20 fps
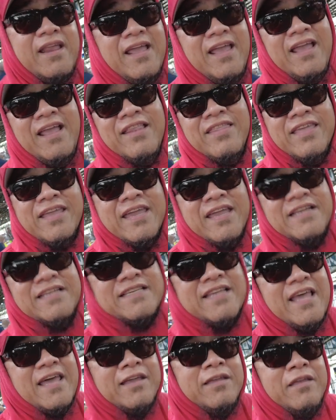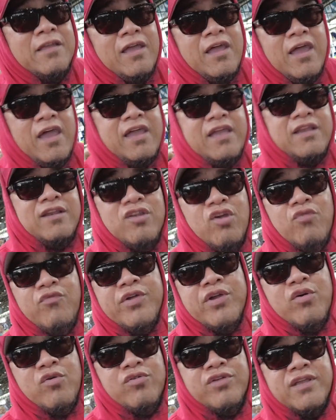and the kid's like, "Hey, no
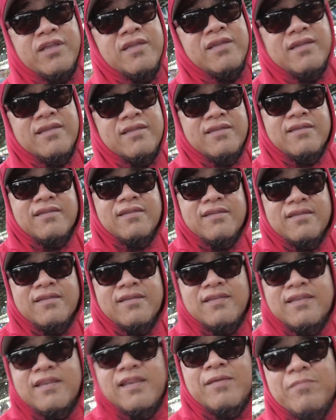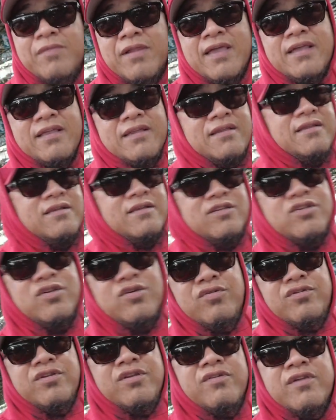recording," and I'm like,
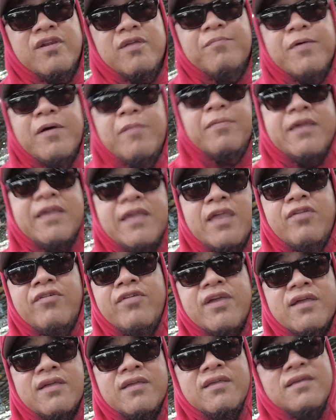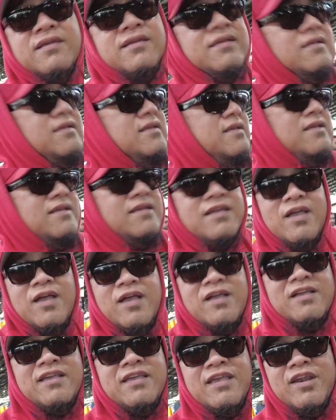dude, you're in a public area.
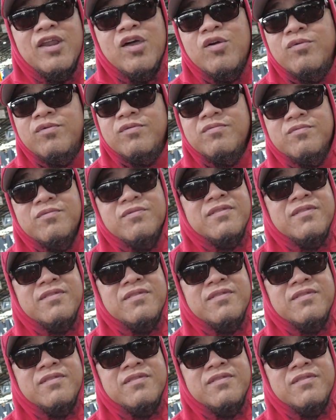You know,